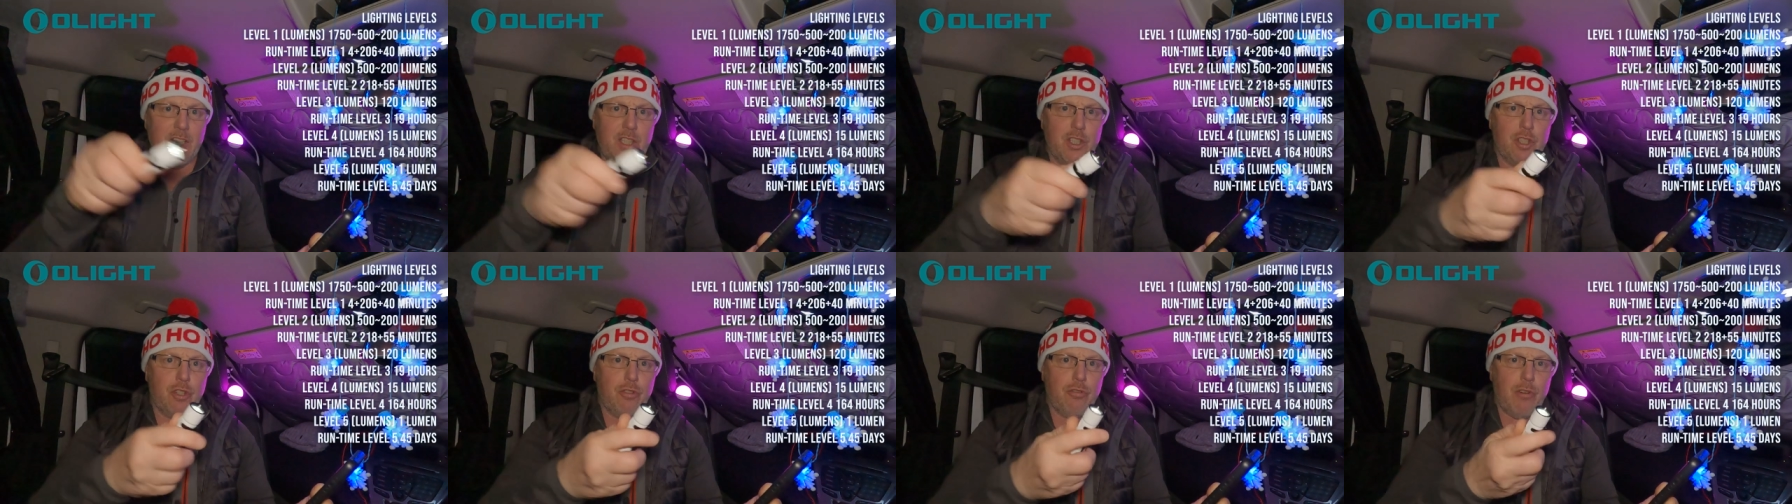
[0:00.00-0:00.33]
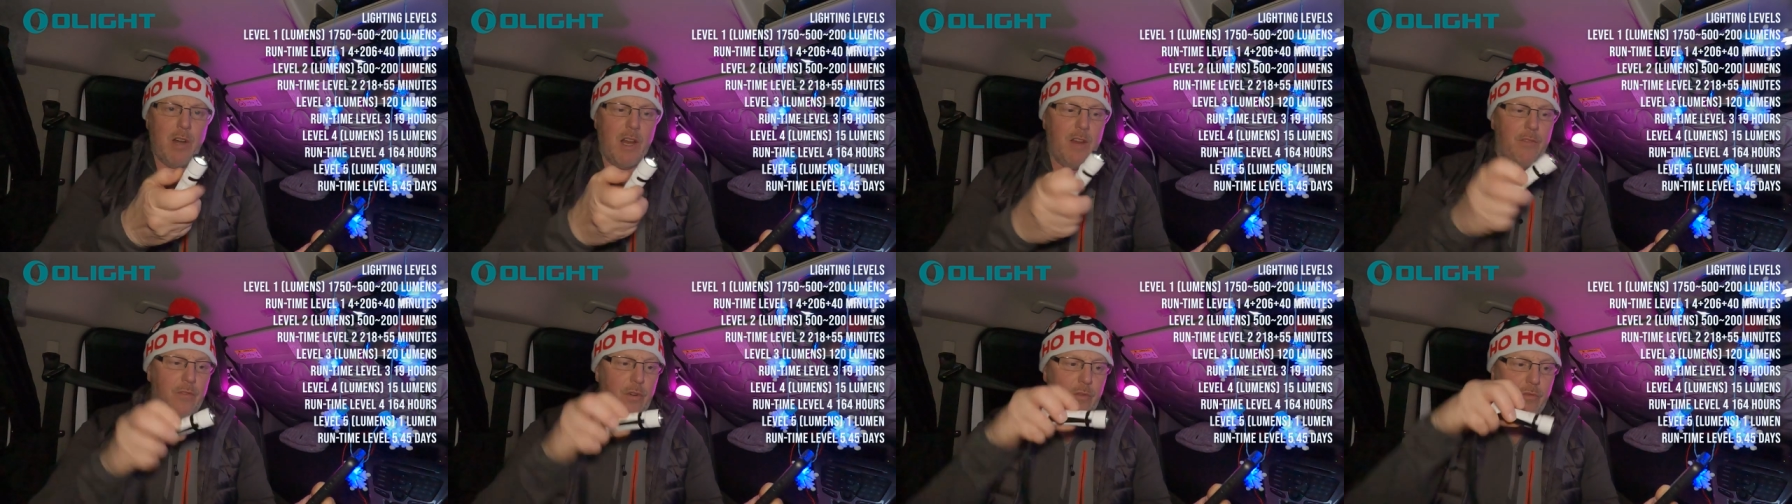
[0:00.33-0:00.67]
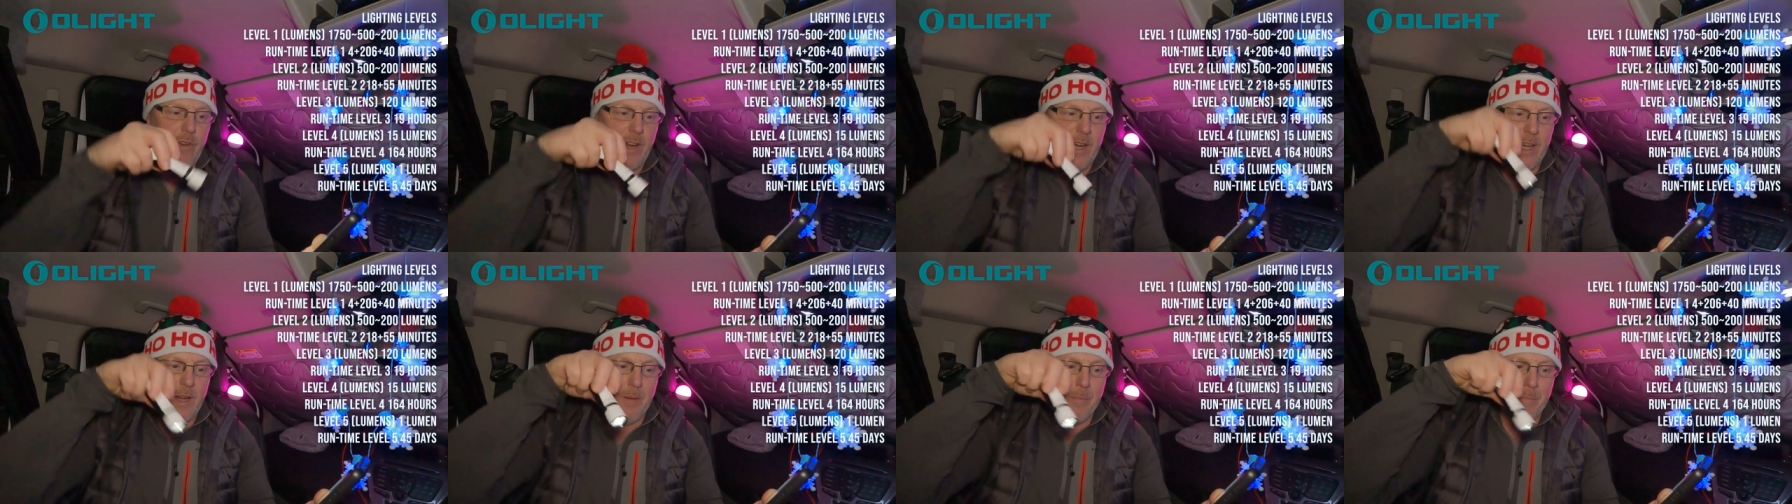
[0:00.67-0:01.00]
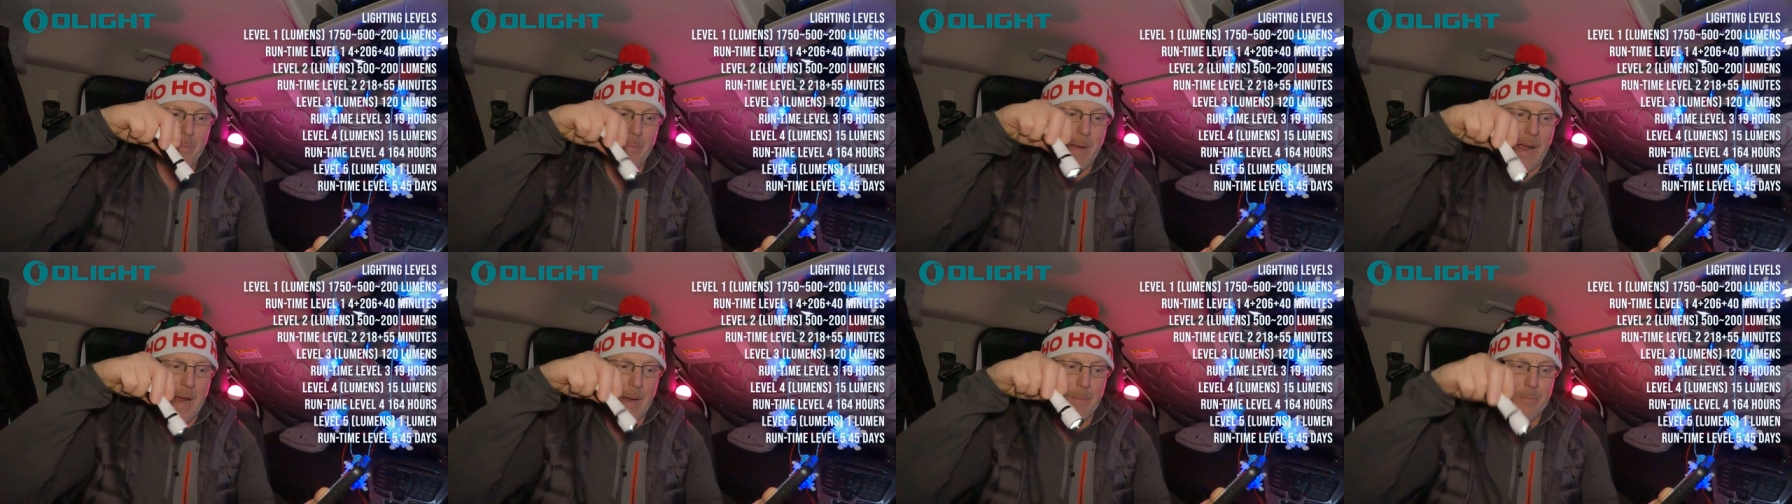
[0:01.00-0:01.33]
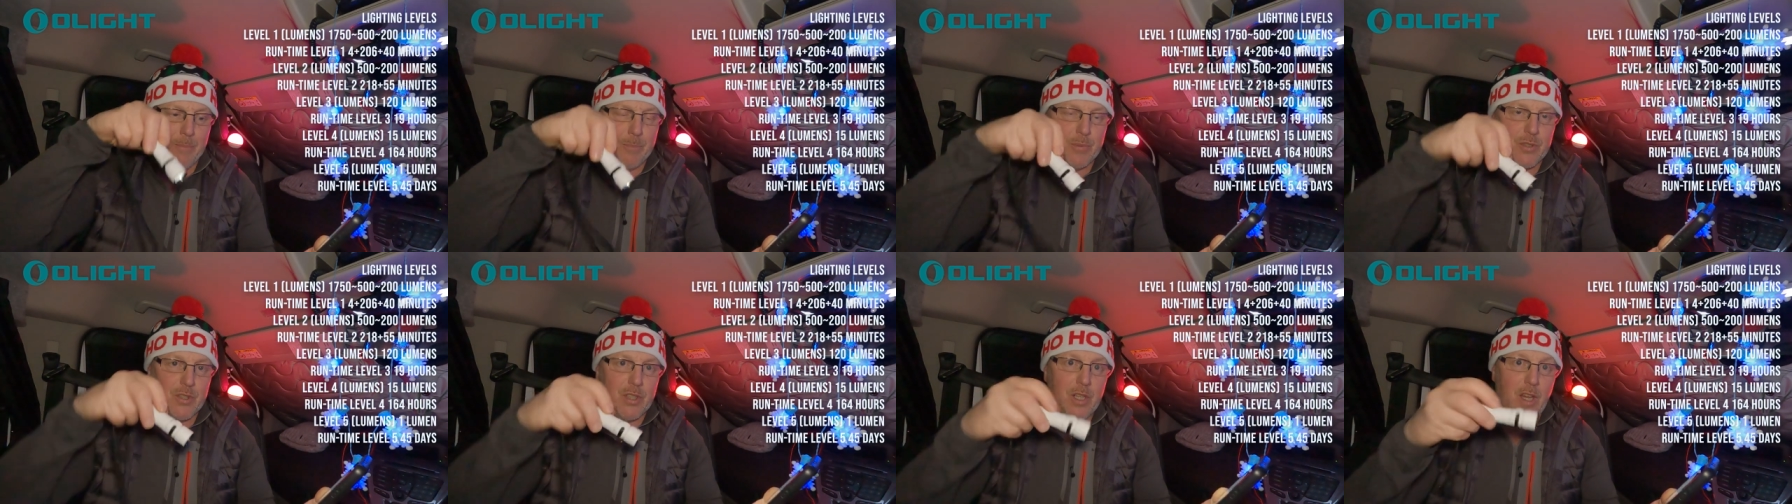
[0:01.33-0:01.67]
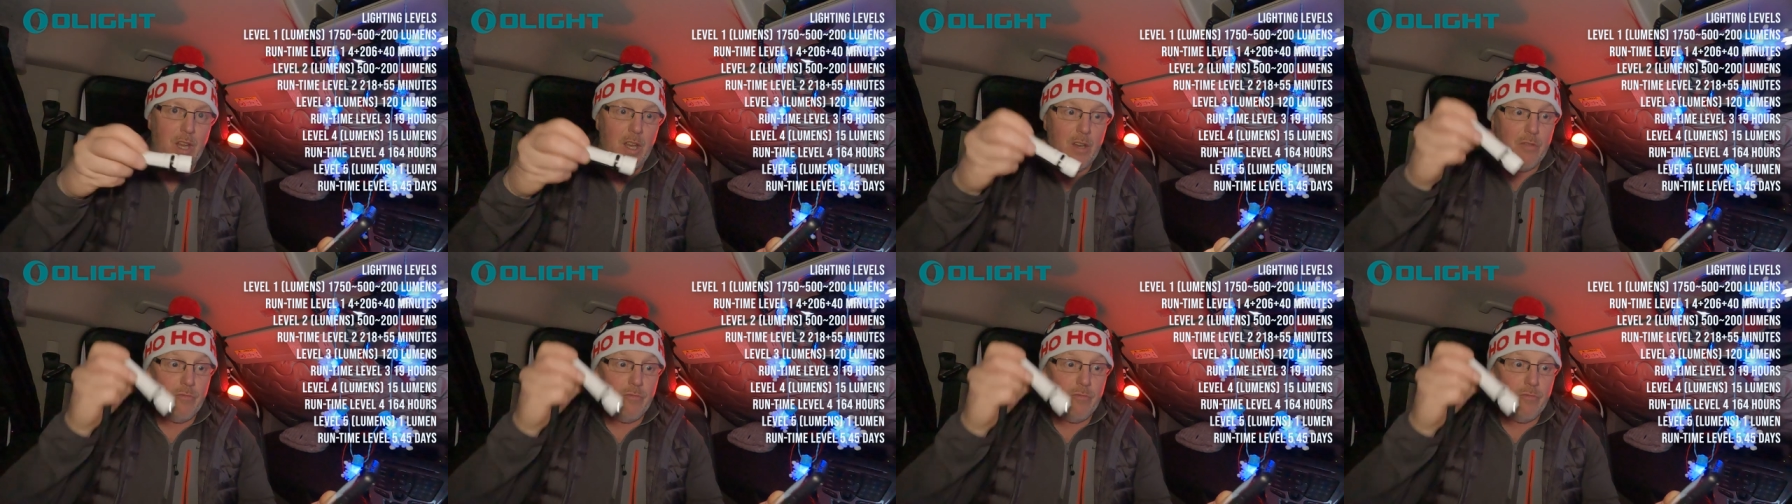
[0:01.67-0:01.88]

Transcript: This is great for reading maps,